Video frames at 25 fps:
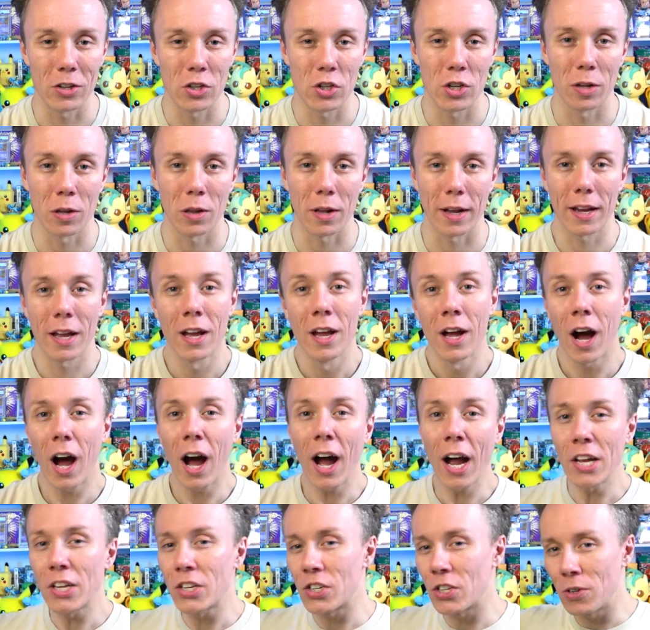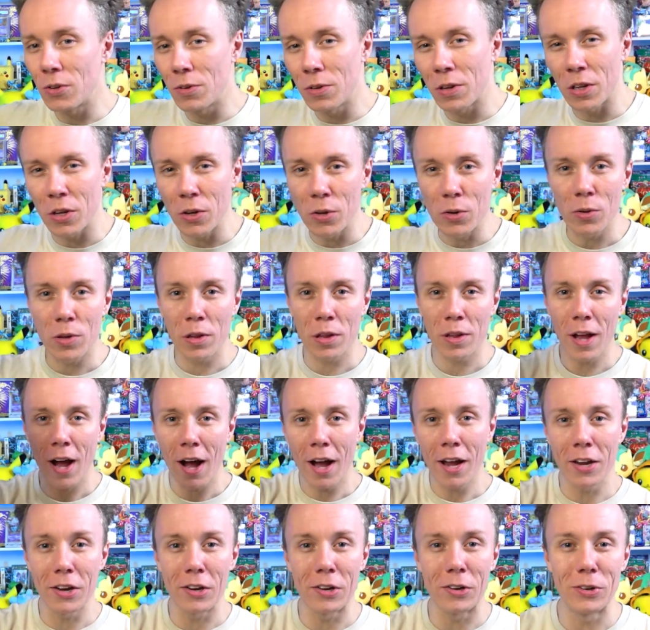she's like, I choose you,
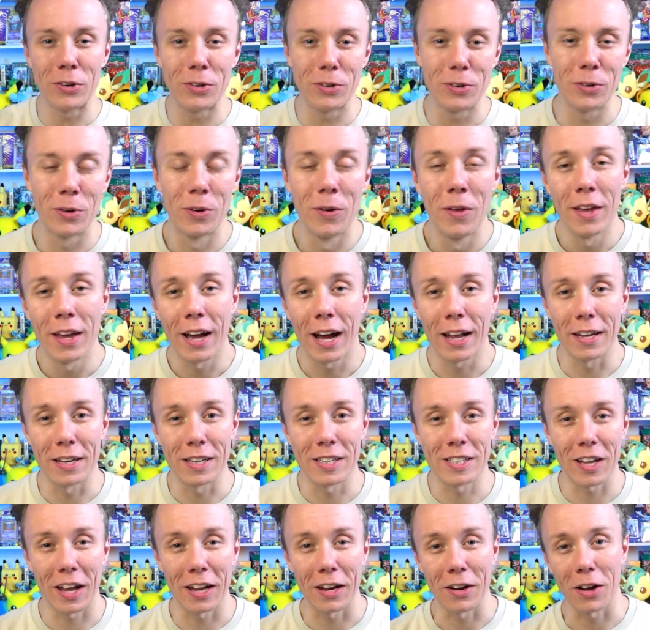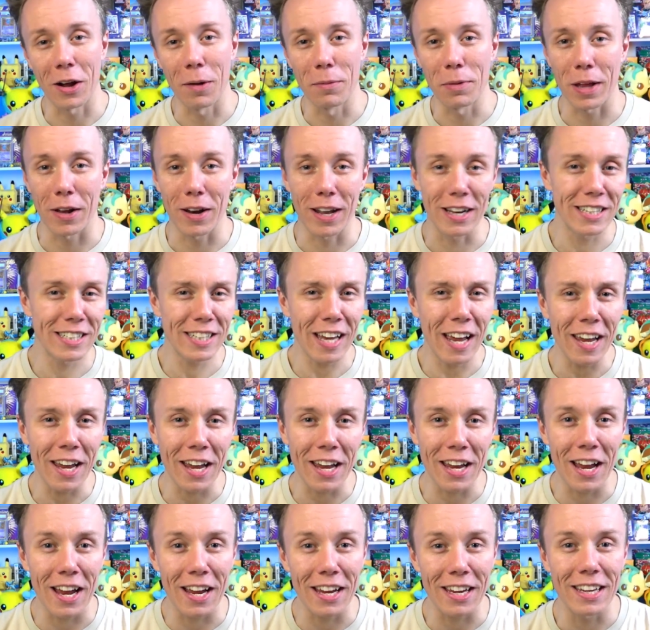Staryu! And then Psyduck comes out like,
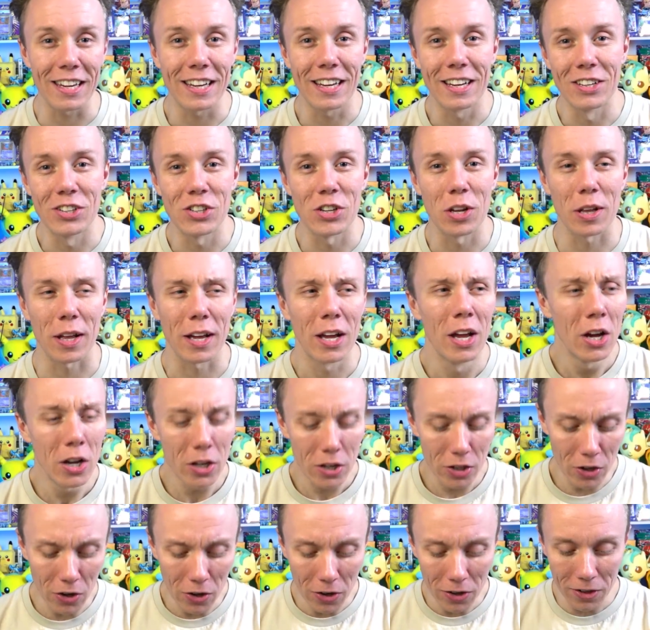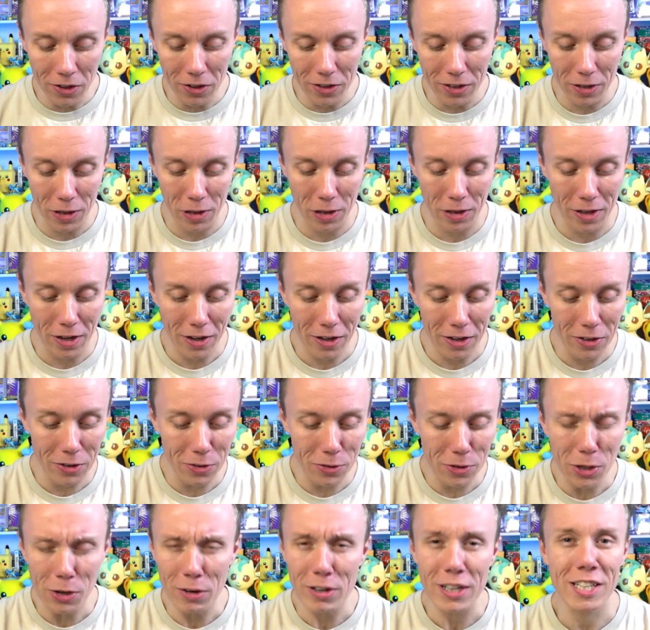Sayayay! And she's like, You're not a Staryu,
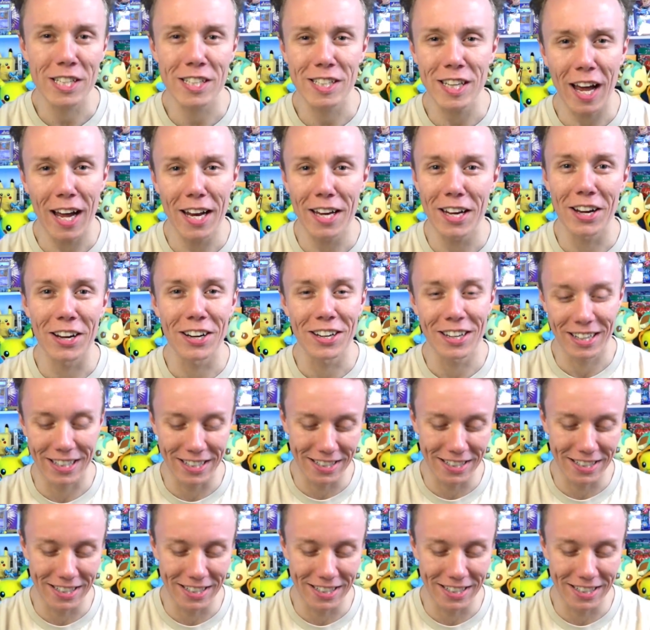you're a Psyduck!